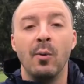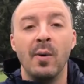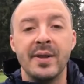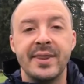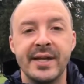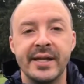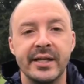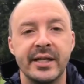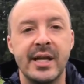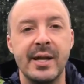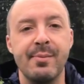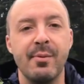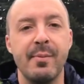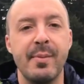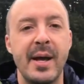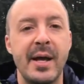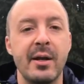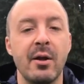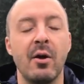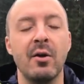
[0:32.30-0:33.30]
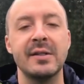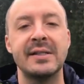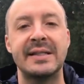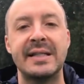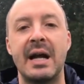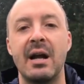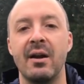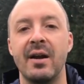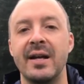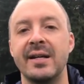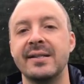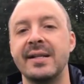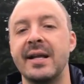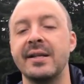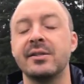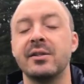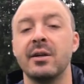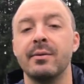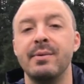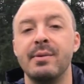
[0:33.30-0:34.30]
One thing to keep in mind on Saturday is that
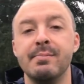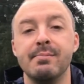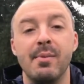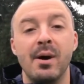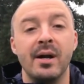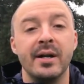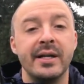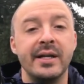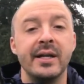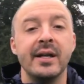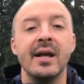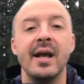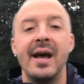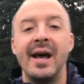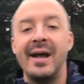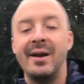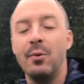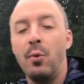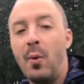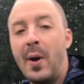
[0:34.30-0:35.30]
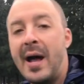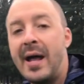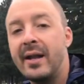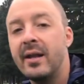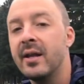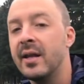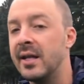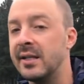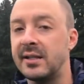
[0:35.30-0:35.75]
it's going to be muddy and wet.